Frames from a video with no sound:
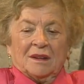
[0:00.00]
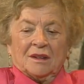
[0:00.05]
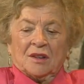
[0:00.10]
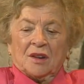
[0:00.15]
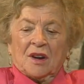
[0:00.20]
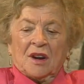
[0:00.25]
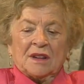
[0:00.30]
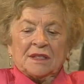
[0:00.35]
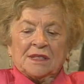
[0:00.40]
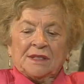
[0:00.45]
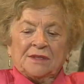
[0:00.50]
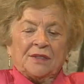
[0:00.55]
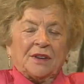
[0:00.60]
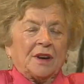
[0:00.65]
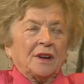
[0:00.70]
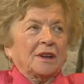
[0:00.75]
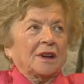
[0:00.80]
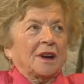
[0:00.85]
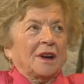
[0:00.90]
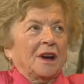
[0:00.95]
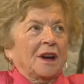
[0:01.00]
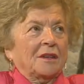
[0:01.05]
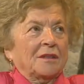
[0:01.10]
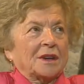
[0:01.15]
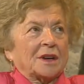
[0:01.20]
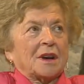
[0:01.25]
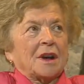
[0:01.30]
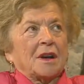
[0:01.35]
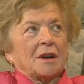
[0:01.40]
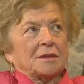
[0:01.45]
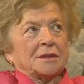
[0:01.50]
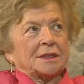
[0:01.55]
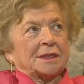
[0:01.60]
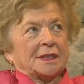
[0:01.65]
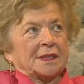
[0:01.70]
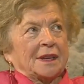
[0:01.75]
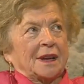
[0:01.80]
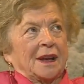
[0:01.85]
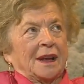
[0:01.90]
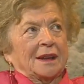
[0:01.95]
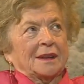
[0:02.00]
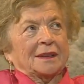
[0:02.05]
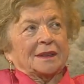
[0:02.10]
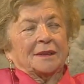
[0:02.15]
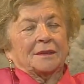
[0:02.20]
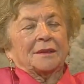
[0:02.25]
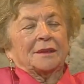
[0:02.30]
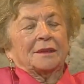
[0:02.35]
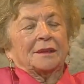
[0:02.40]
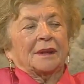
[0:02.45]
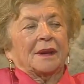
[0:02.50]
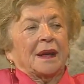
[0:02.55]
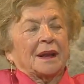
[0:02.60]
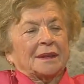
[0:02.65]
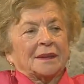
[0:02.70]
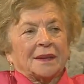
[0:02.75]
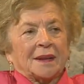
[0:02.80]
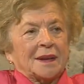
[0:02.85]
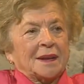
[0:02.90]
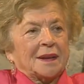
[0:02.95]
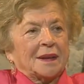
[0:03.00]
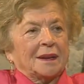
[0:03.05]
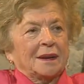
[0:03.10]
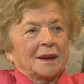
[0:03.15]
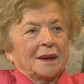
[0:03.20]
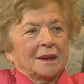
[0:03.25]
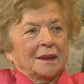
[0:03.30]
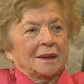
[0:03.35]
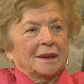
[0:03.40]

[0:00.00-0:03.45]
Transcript: across from our house on the on the hill.